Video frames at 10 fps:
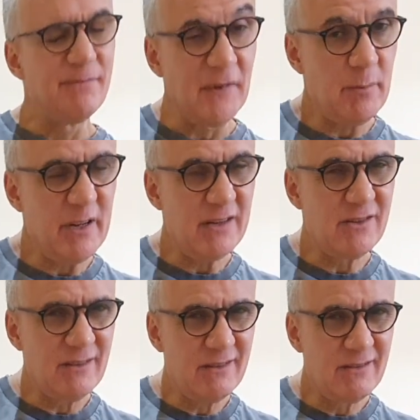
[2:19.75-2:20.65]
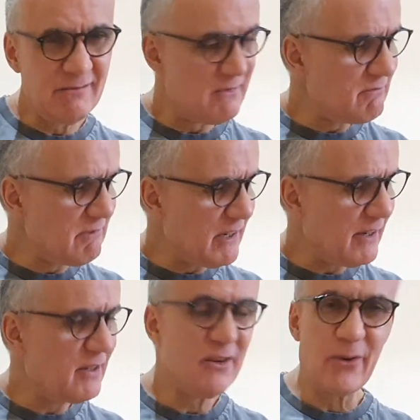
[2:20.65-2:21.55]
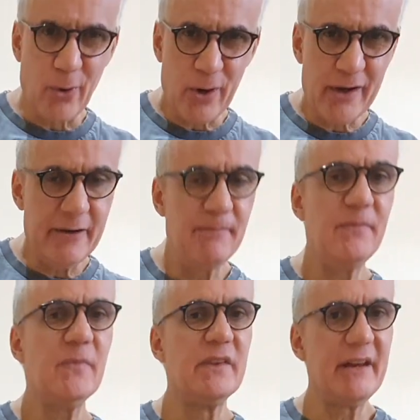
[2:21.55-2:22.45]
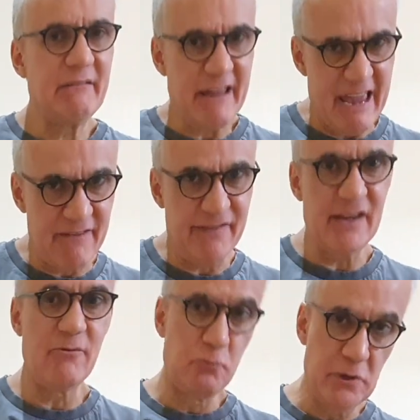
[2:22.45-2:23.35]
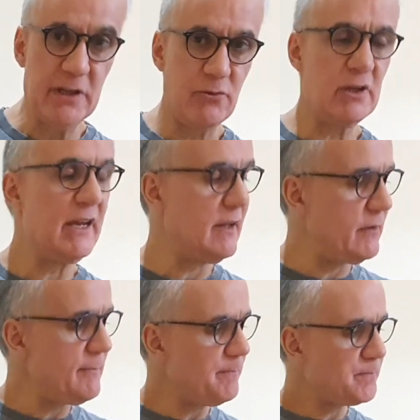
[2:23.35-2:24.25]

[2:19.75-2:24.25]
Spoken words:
a bit of grime, then heavy and really, really heavy.